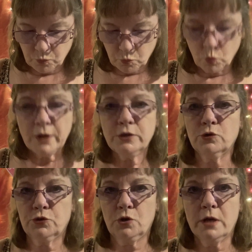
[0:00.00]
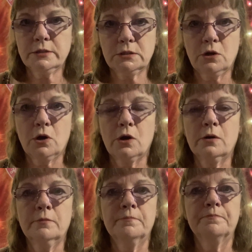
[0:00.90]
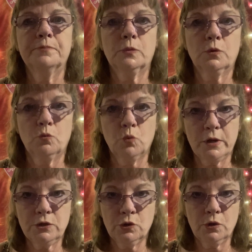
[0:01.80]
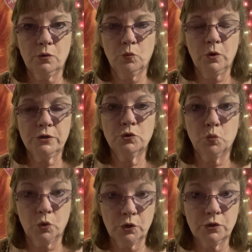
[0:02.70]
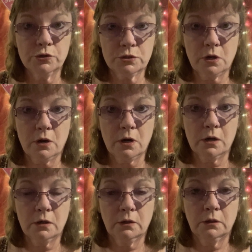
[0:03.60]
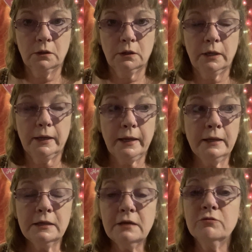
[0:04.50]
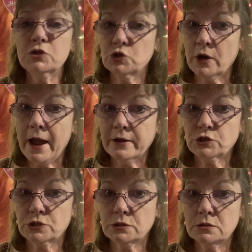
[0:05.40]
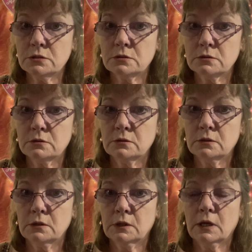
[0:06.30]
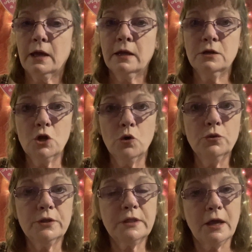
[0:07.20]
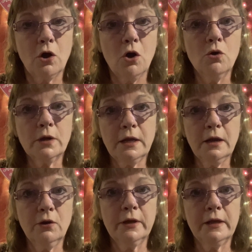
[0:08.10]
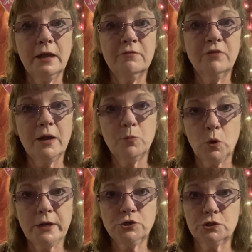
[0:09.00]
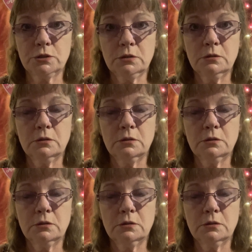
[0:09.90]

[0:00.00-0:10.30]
what your thoughts are, what your words are, and even your actions, and know that they all carry a vibration.